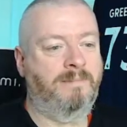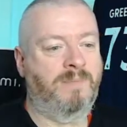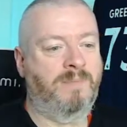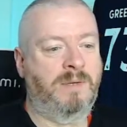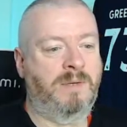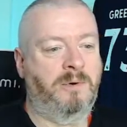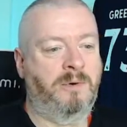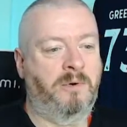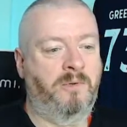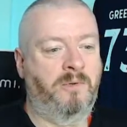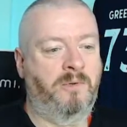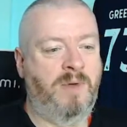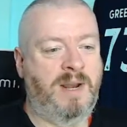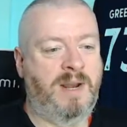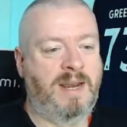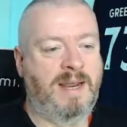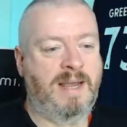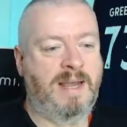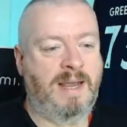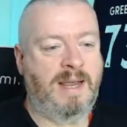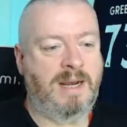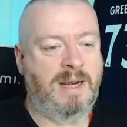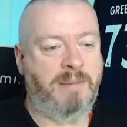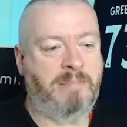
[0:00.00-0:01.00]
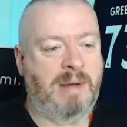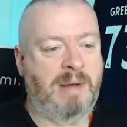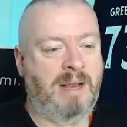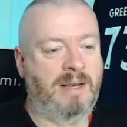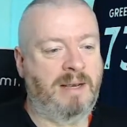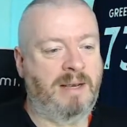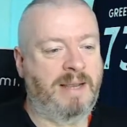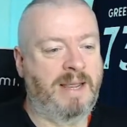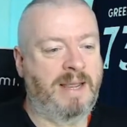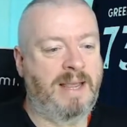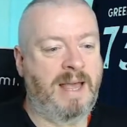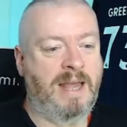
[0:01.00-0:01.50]
Already Keita
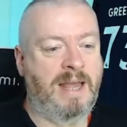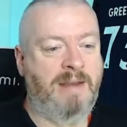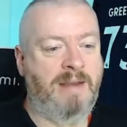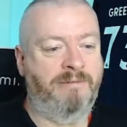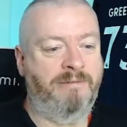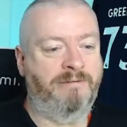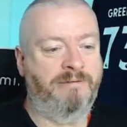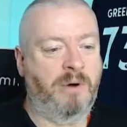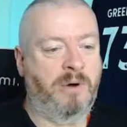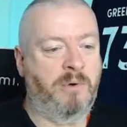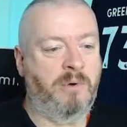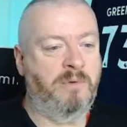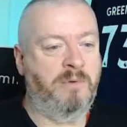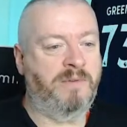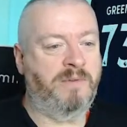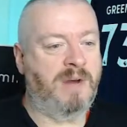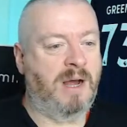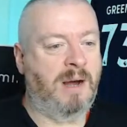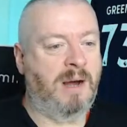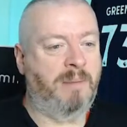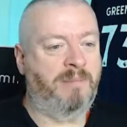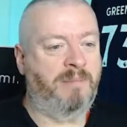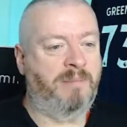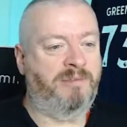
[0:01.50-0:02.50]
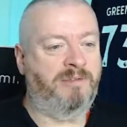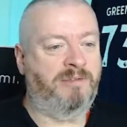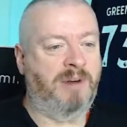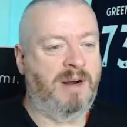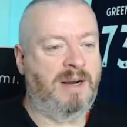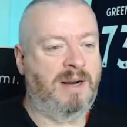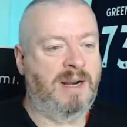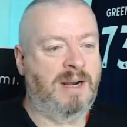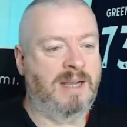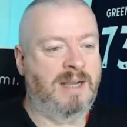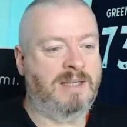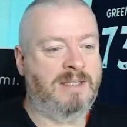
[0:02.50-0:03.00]
Balde getting involved up
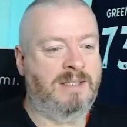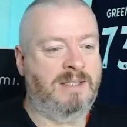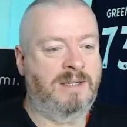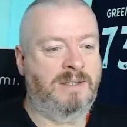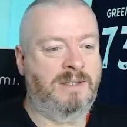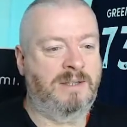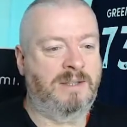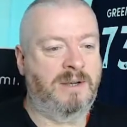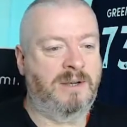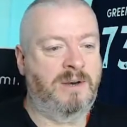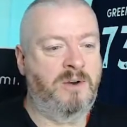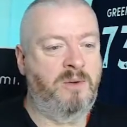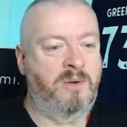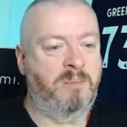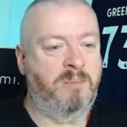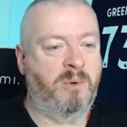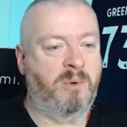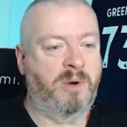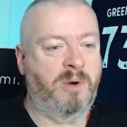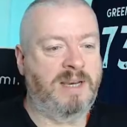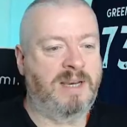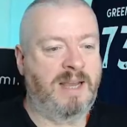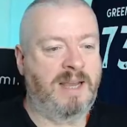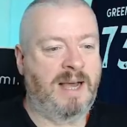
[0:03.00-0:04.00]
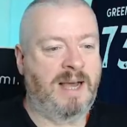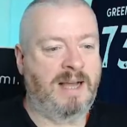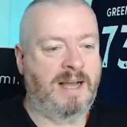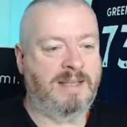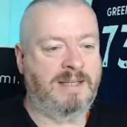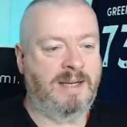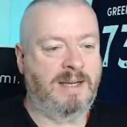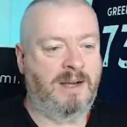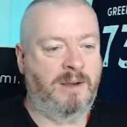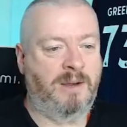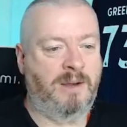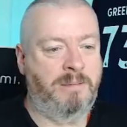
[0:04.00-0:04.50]
front. That's good. The new boy
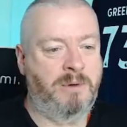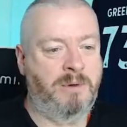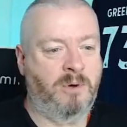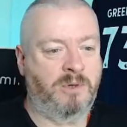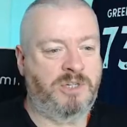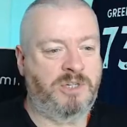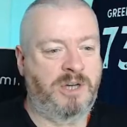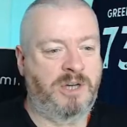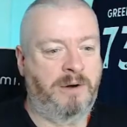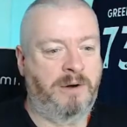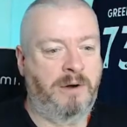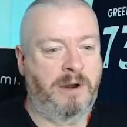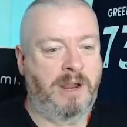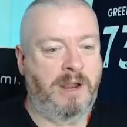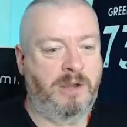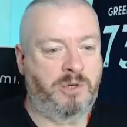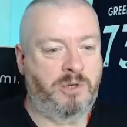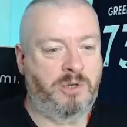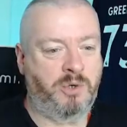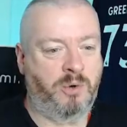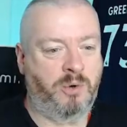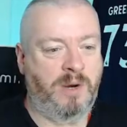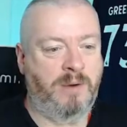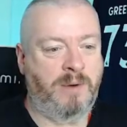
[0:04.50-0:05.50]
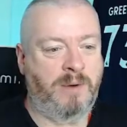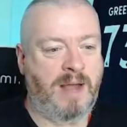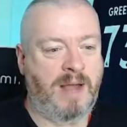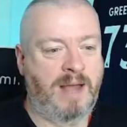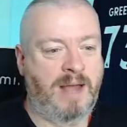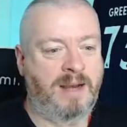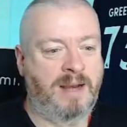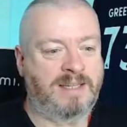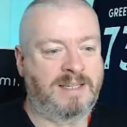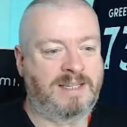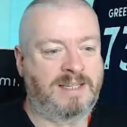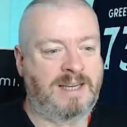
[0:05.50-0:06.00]
Diatta, I'm not sure he'll get an
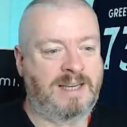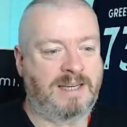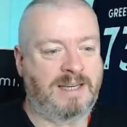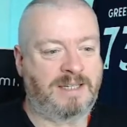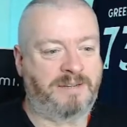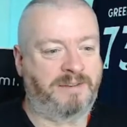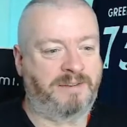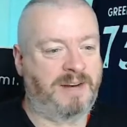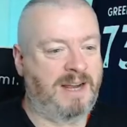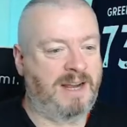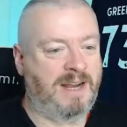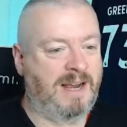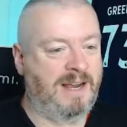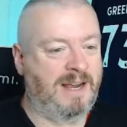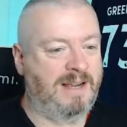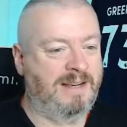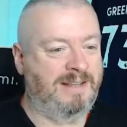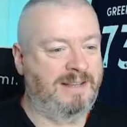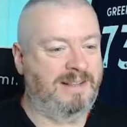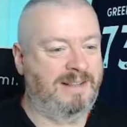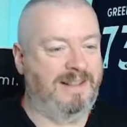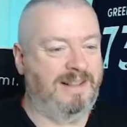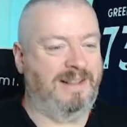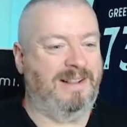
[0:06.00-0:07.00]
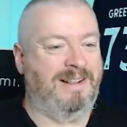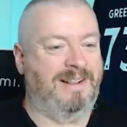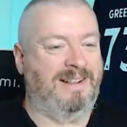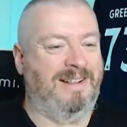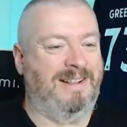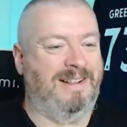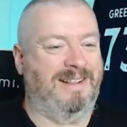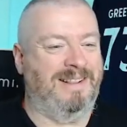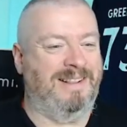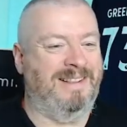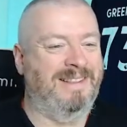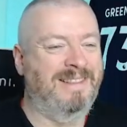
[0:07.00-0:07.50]
assist for that.
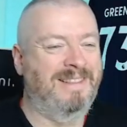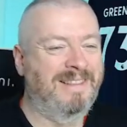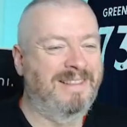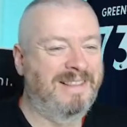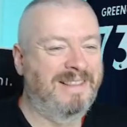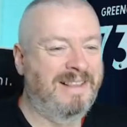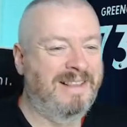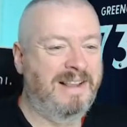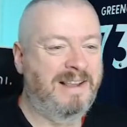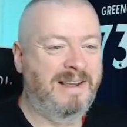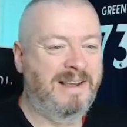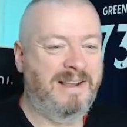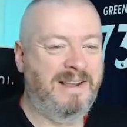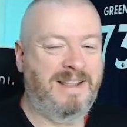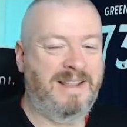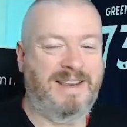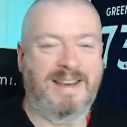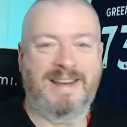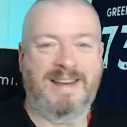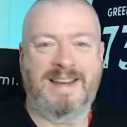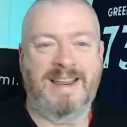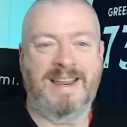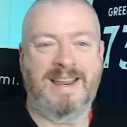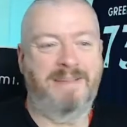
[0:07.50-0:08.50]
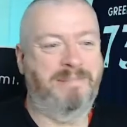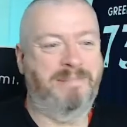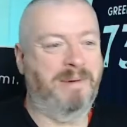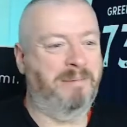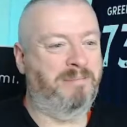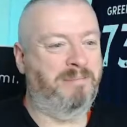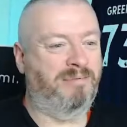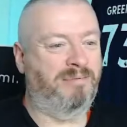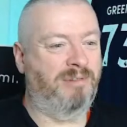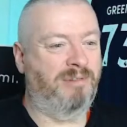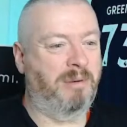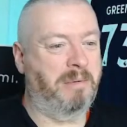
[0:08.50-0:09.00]
I think the keeper
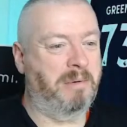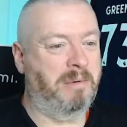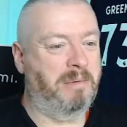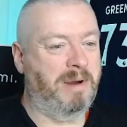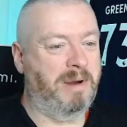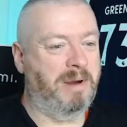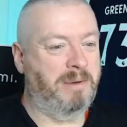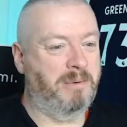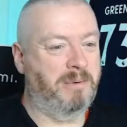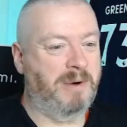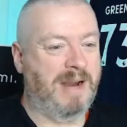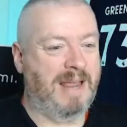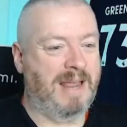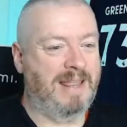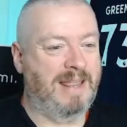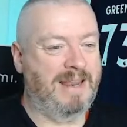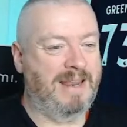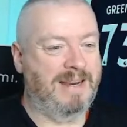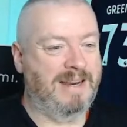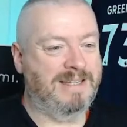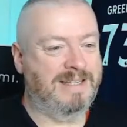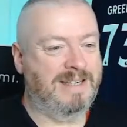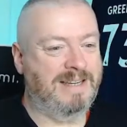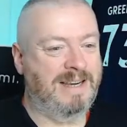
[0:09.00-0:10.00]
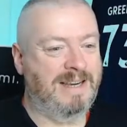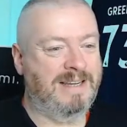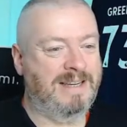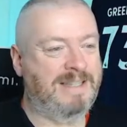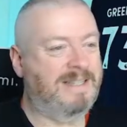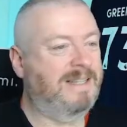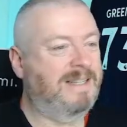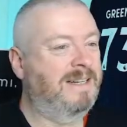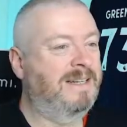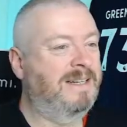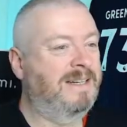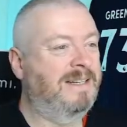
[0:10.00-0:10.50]
probably will get the
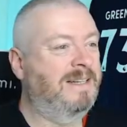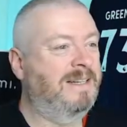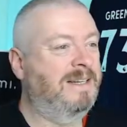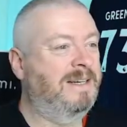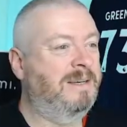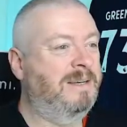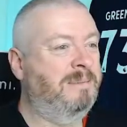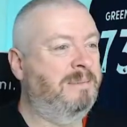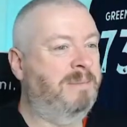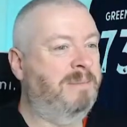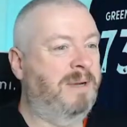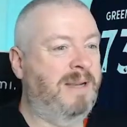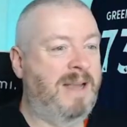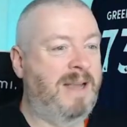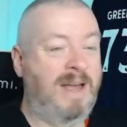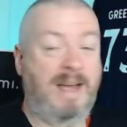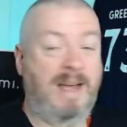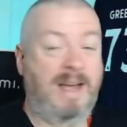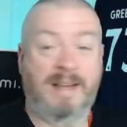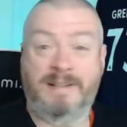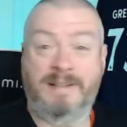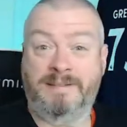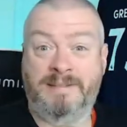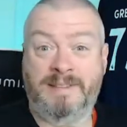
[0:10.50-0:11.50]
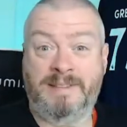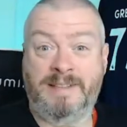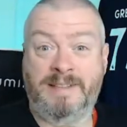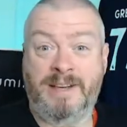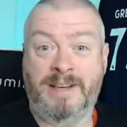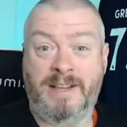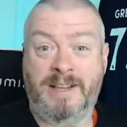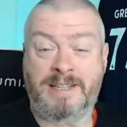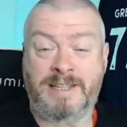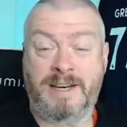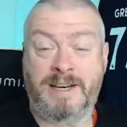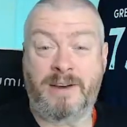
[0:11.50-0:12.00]
assist. But yeah,
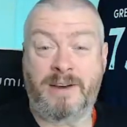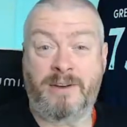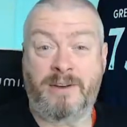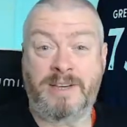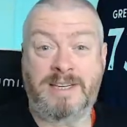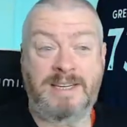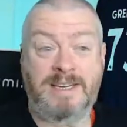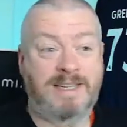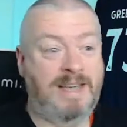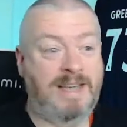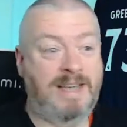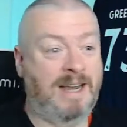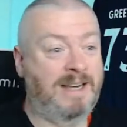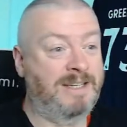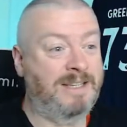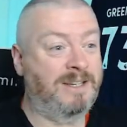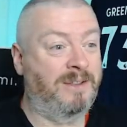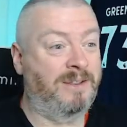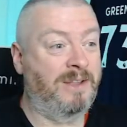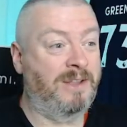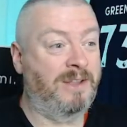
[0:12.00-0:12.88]
less than 90 seconds on the